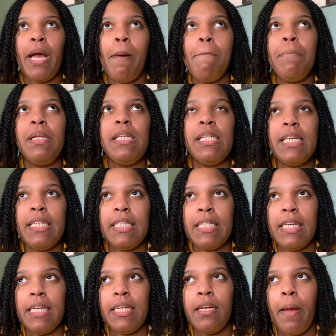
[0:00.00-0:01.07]

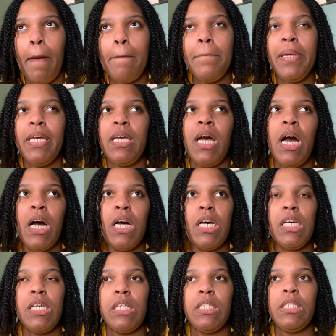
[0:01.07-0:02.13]
completely,
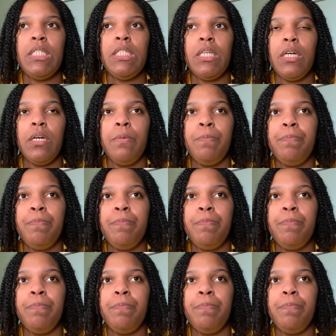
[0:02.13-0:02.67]
because y'all,